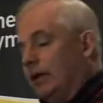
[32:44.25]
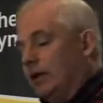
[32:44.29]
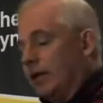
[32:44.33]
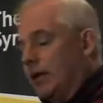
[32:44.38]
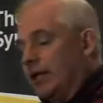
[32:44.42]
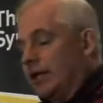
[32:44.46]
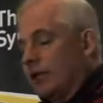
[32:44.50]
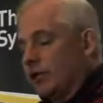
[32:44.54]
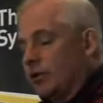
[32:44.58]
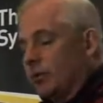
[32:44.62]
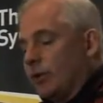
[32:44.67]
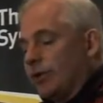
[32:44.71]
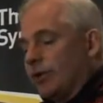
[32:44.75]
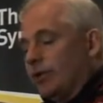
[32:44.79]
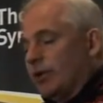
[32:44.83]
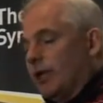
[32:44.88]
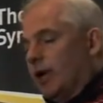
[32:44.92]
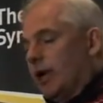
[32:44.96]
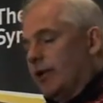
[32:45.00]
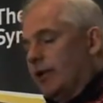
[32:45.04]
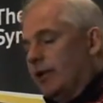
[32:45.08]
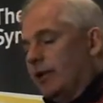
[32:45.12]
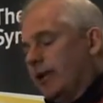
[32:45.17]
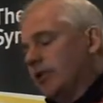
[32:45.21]

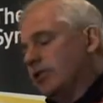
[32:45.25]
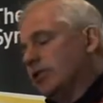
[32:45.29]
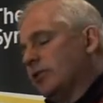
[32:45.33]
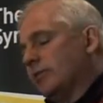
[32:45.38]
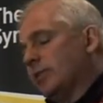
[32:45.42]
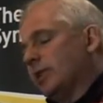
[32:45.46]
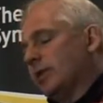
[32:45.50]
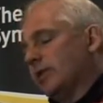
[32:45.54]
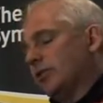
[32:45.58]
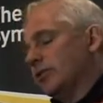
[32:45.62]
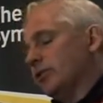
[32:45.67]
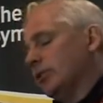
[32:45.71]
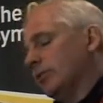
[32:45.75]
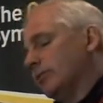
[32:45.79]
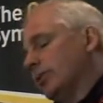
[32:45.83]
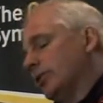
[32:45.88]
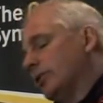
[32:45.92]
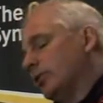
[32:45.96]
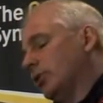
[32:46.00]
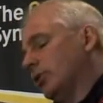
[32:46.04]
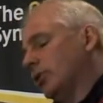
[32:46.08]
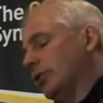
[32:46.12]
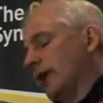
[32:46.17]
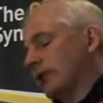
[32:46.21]
1929, and that shouldn't be
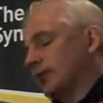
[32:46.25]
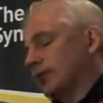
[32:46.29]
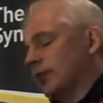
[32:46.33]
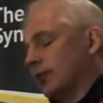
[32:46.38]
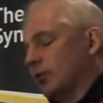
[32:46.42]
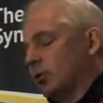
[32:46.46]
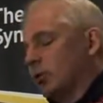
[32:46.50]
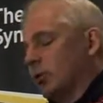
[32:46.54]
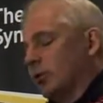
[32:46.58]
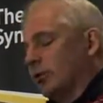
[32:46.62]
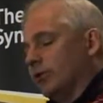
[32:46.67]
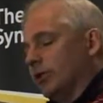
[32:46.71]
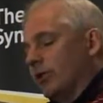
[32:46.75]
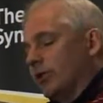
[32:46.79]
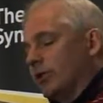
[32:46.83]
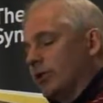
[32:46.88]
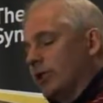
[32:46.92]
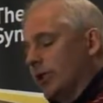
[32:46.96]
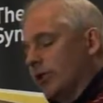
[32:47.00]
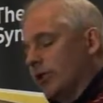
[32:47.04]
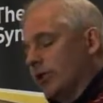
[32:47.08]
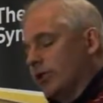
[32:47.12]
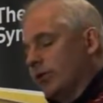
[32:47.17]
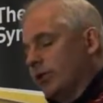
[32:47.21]
2012 on that
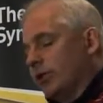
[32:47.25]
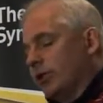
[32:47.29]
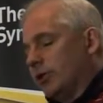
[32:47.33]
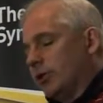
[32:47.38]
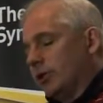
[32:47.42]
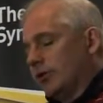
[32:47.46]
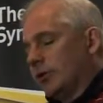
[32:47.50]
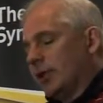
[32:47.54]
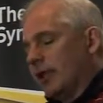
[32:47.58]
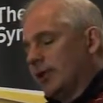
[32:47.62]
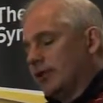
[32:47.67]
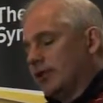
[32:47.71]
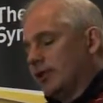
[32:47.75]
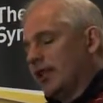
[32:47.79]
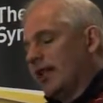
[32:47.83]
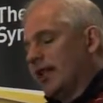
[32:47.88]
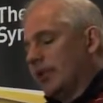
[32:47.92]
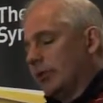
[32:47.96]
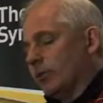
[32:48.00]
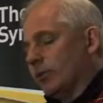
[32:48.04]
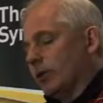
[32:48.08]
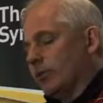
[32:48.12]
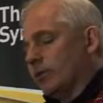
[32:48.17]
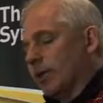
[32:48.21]
slide. That should be
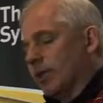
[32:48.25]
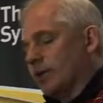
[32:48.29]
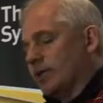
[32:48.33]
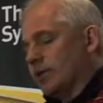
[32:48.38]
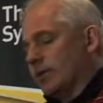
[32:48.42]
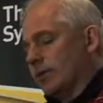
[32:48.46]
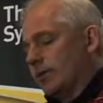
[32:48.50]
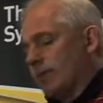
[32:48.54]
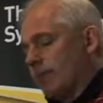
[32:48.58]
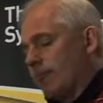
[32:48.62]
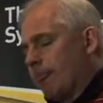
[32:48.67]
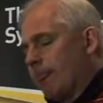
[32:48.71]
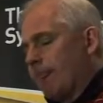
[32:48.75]
2008 when it busted.